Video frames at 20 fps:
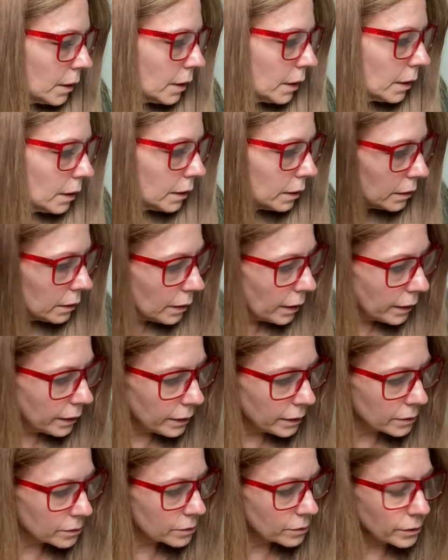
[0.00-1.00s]
And I
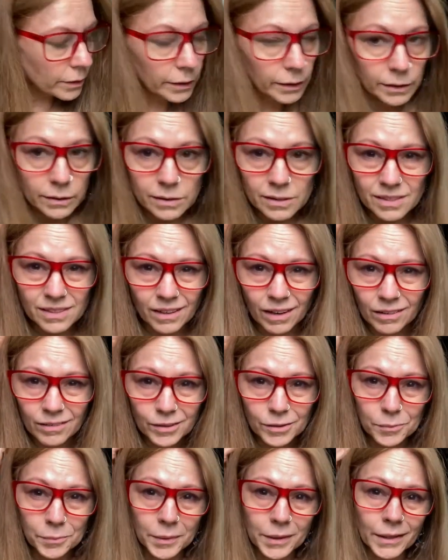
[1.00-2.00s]
answered it because y'all
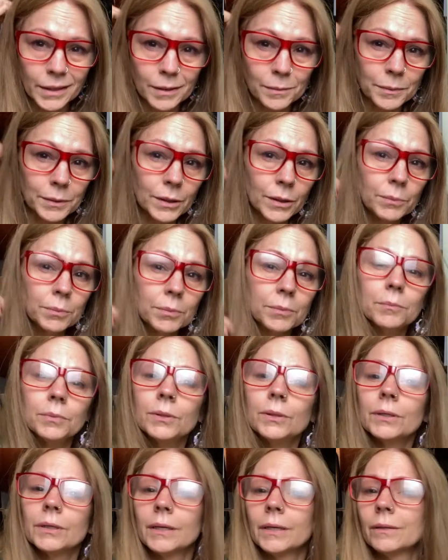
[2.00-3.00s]
know me, I'm an open
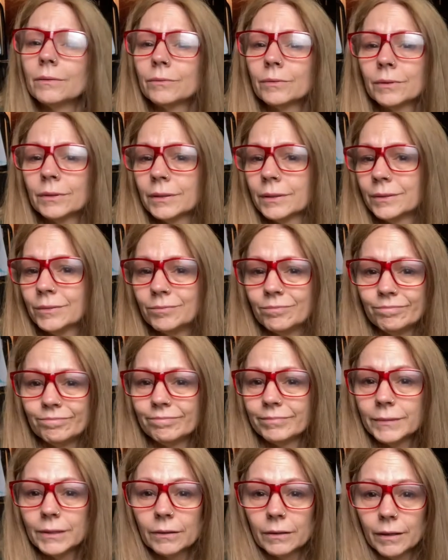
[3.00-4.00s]
book. I don't really,
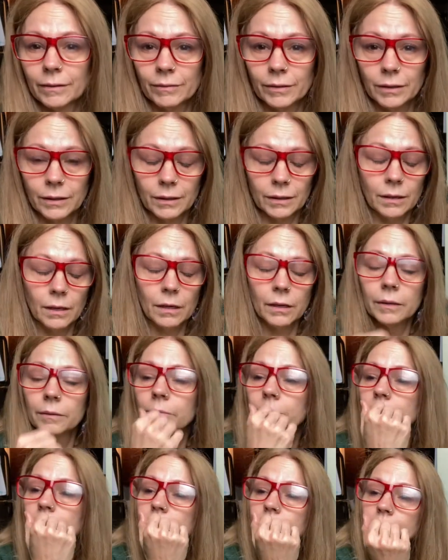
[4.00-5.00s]
don't have anything to hide.
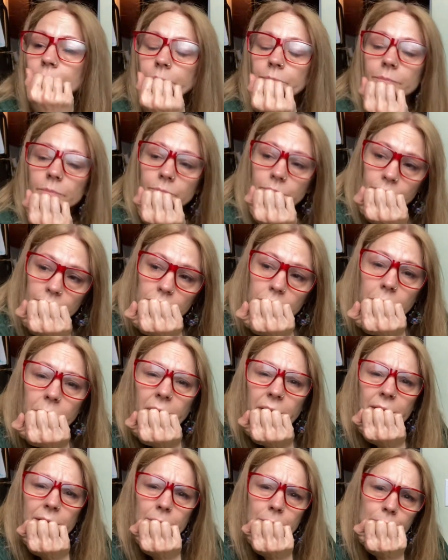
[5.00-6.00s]

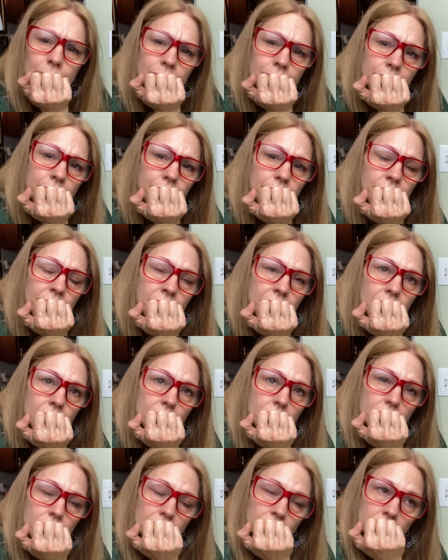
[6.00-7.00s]
But
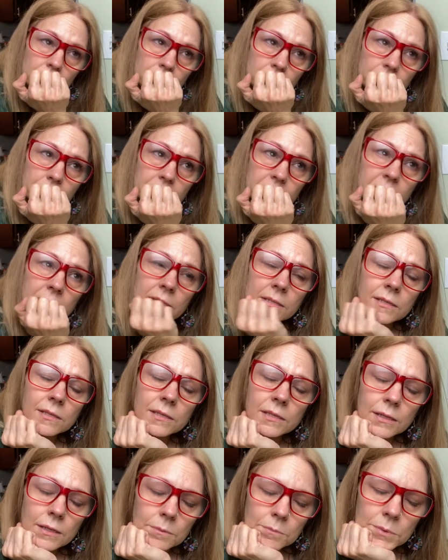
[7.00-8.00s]
it
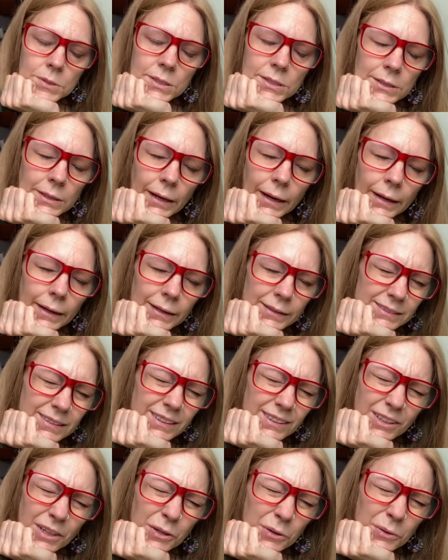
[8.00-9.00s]
seemed stacked
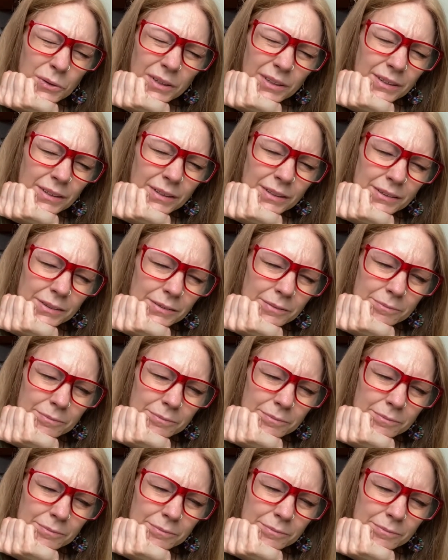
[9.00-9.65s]
and loaded.